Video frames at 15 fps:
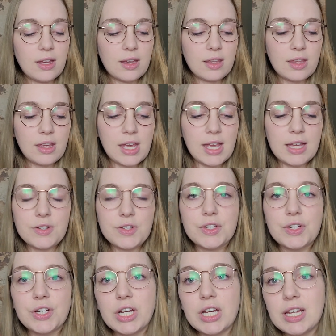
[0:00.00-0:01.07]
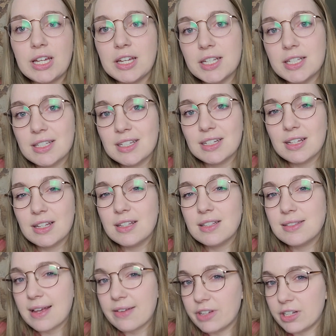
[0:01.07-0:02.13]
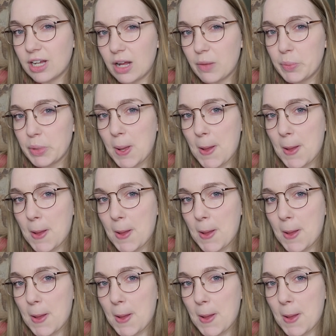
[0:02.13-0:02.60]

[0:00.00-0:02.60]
The answer is 7-Up.